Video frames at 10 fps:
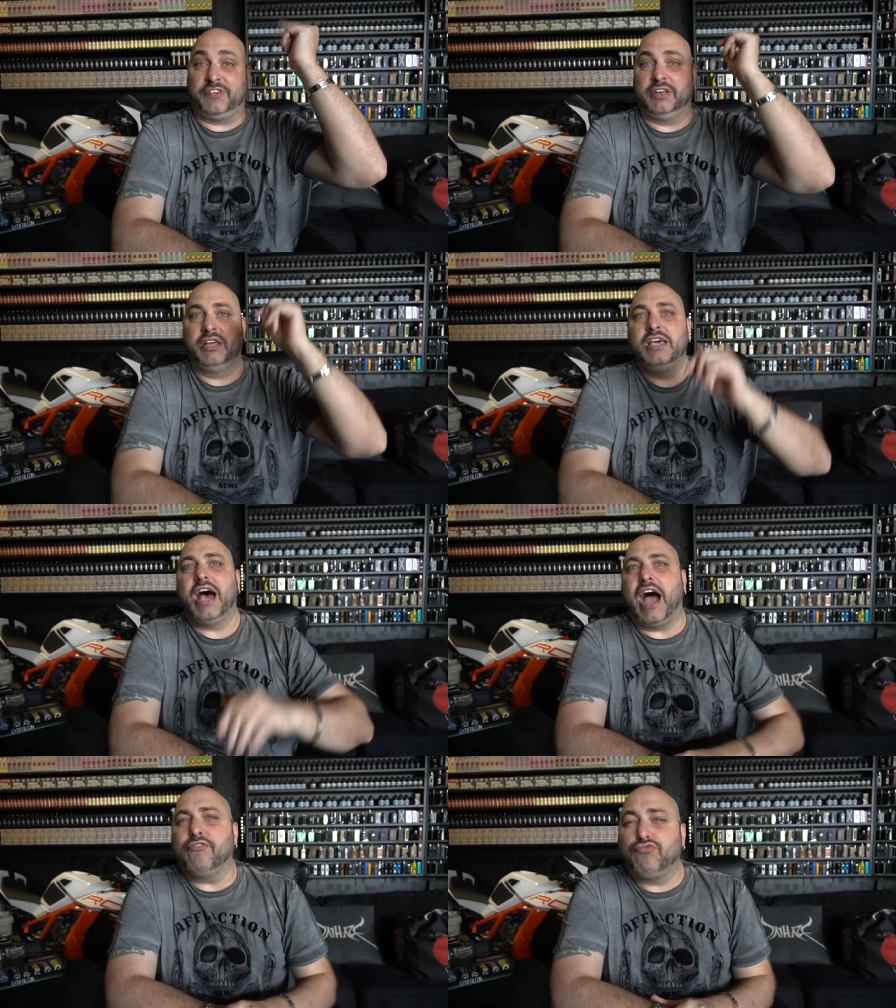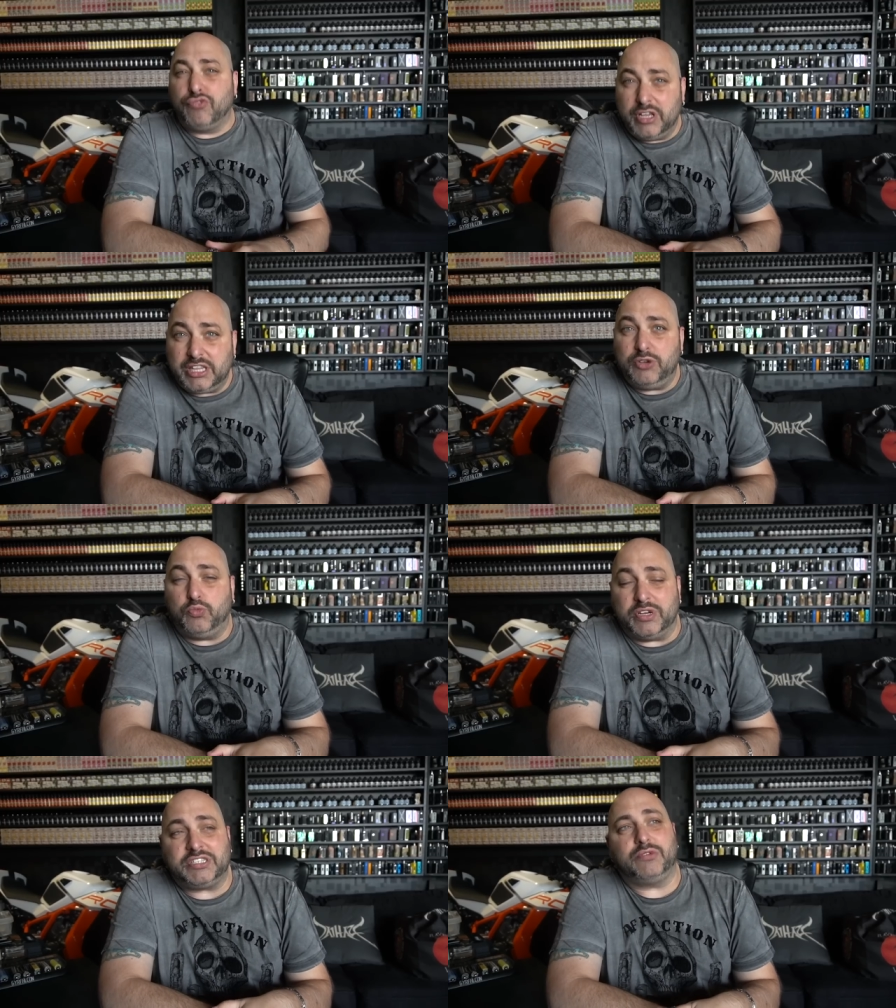And I really
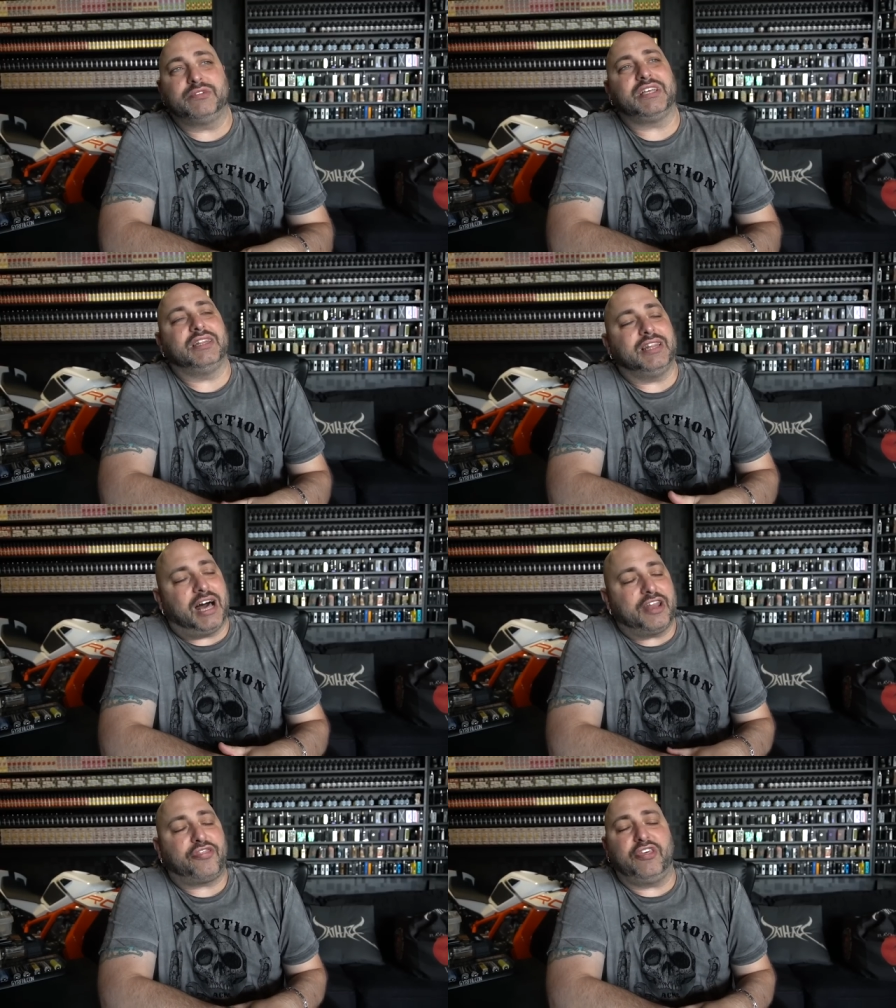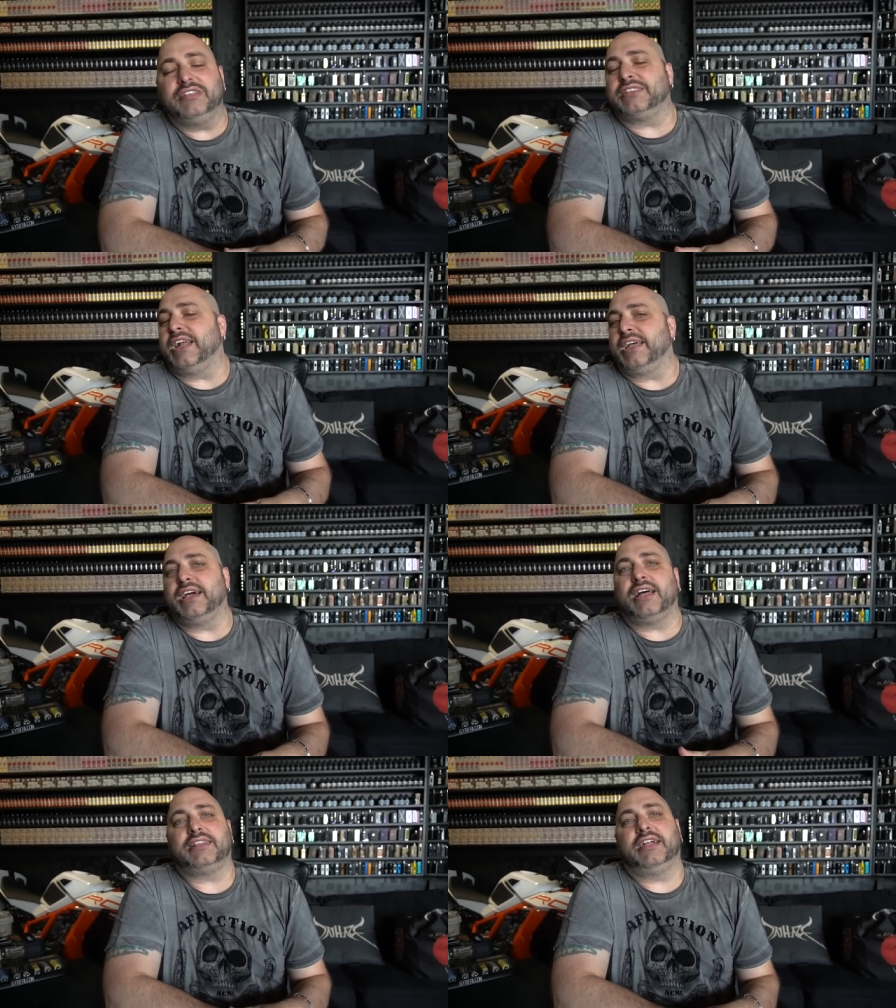wish there was a lot of things that I
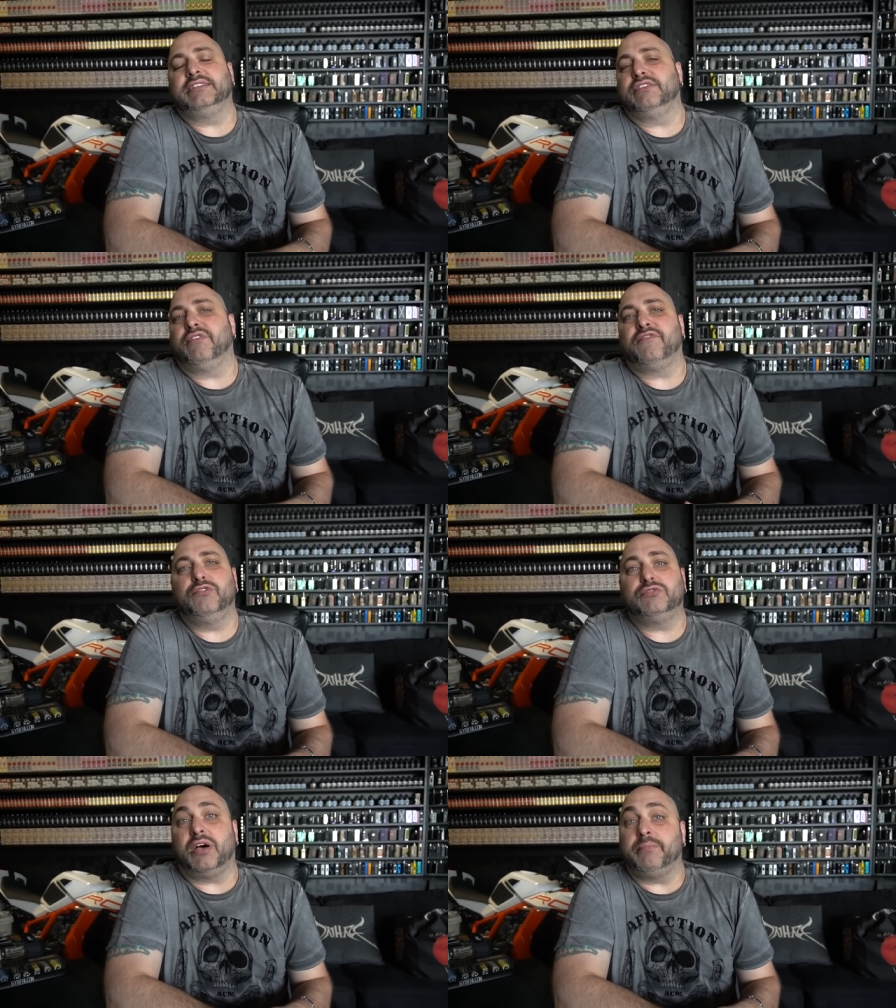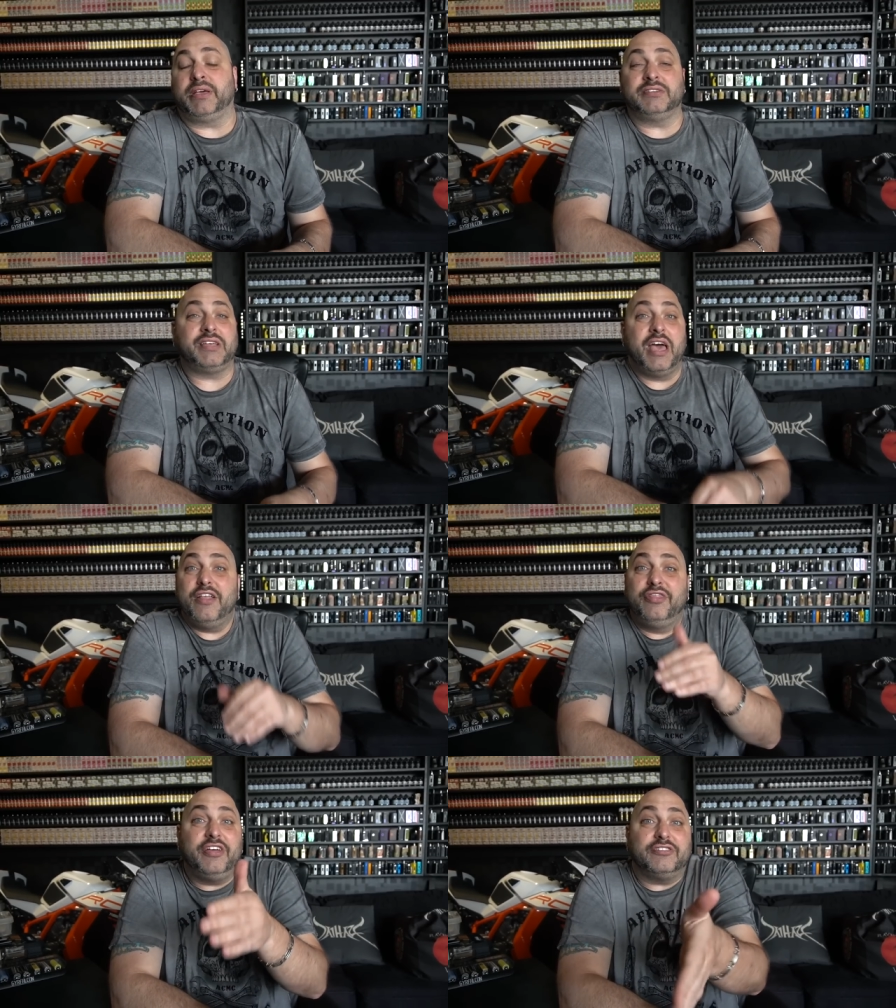got that I did reviews on because
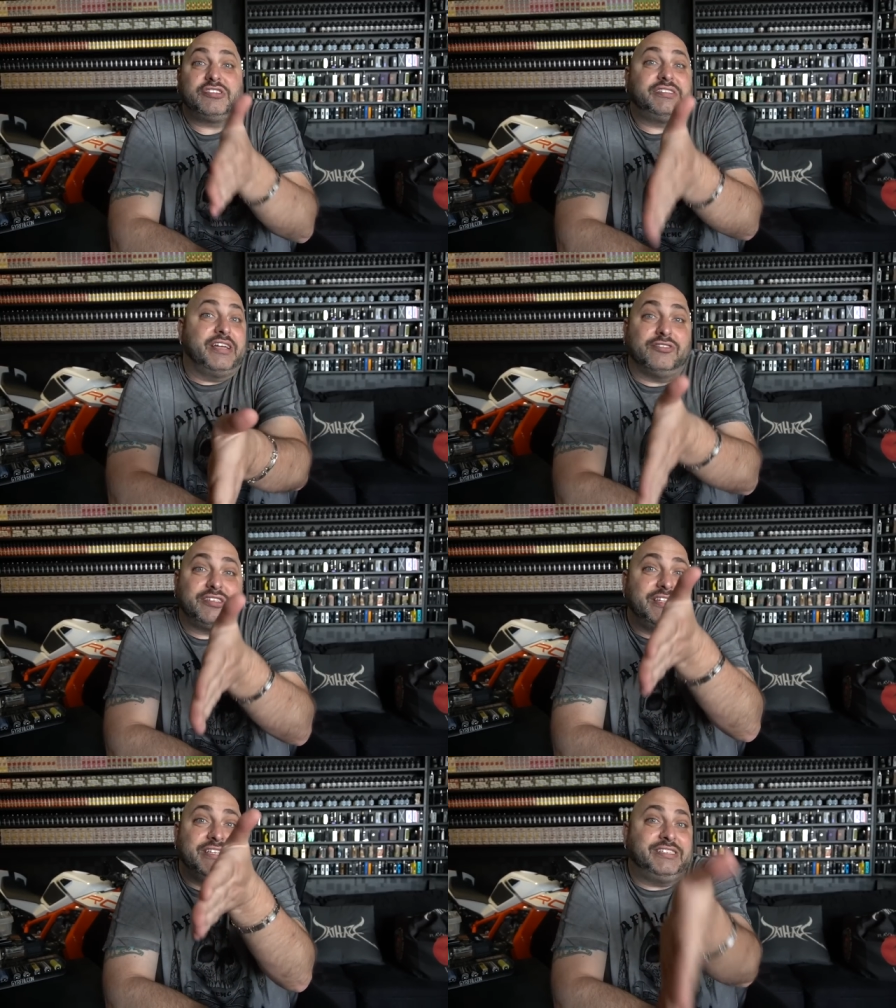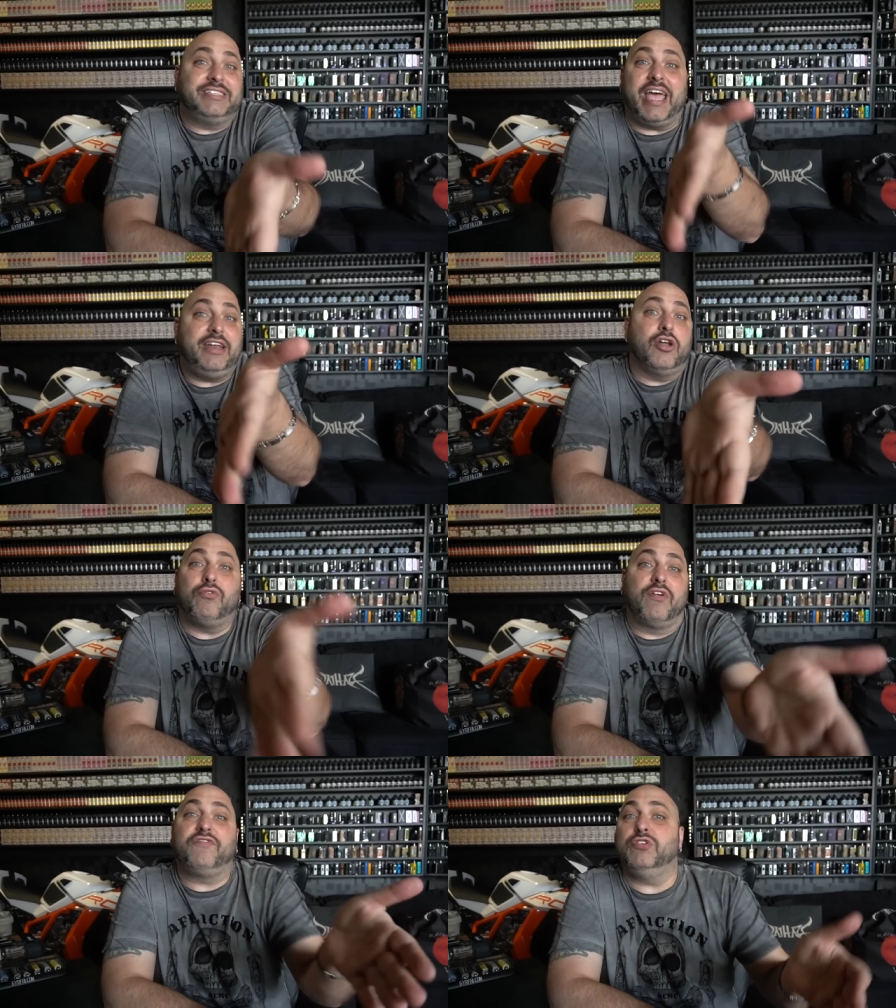there's still to this day
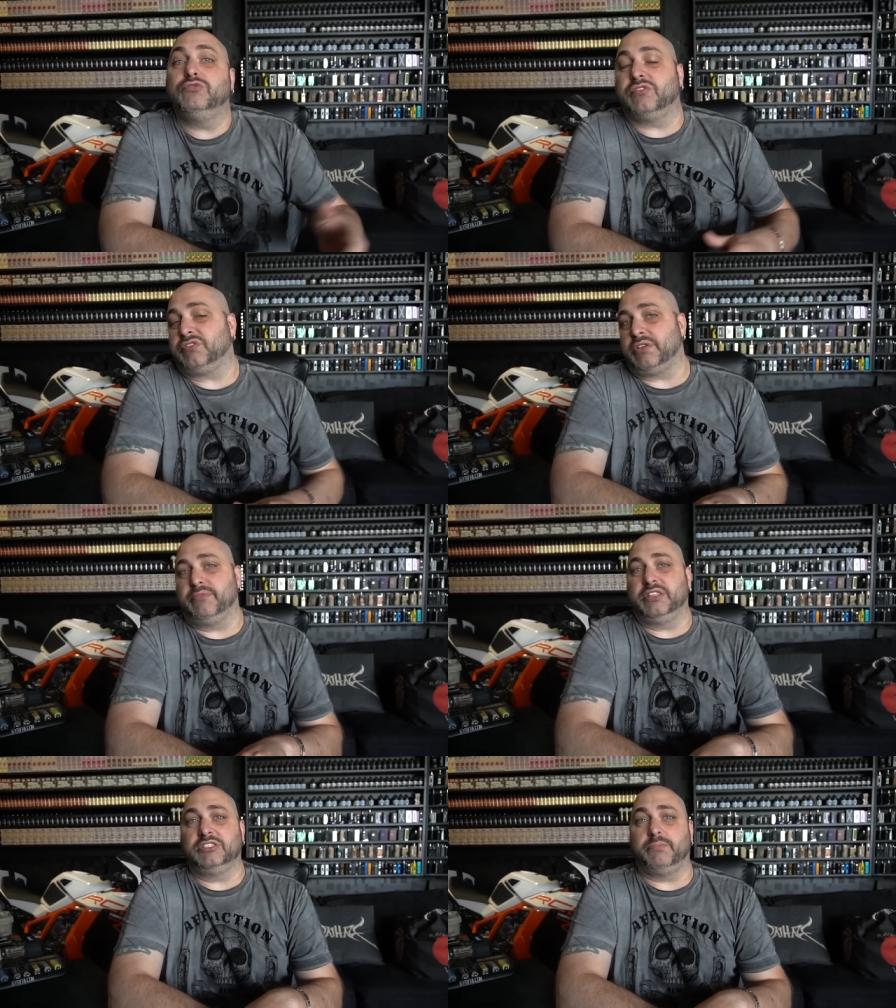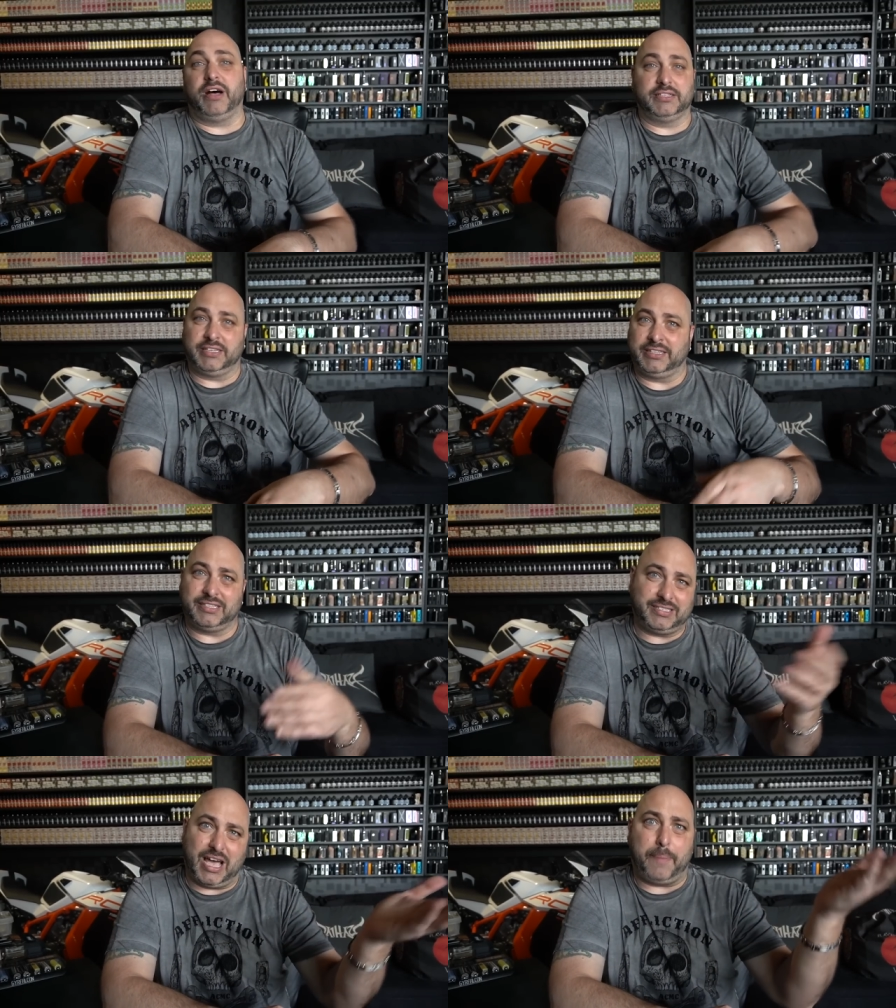no reviews of some of these mods, like
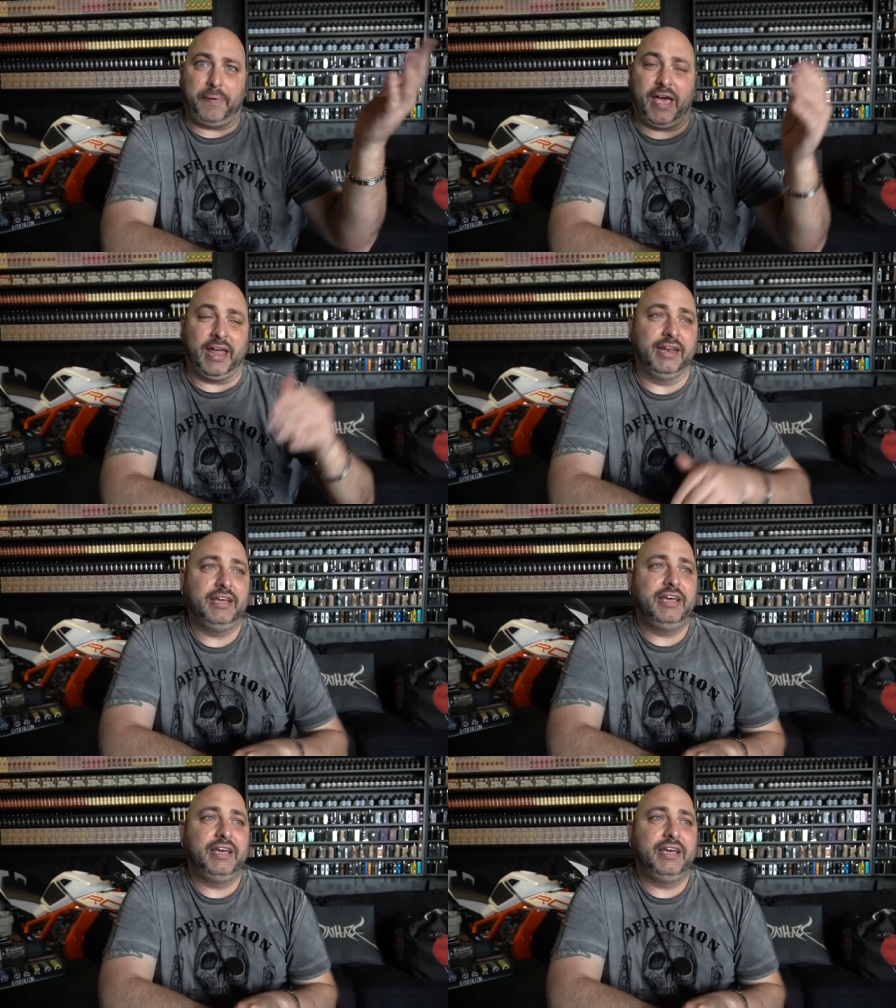the top hat.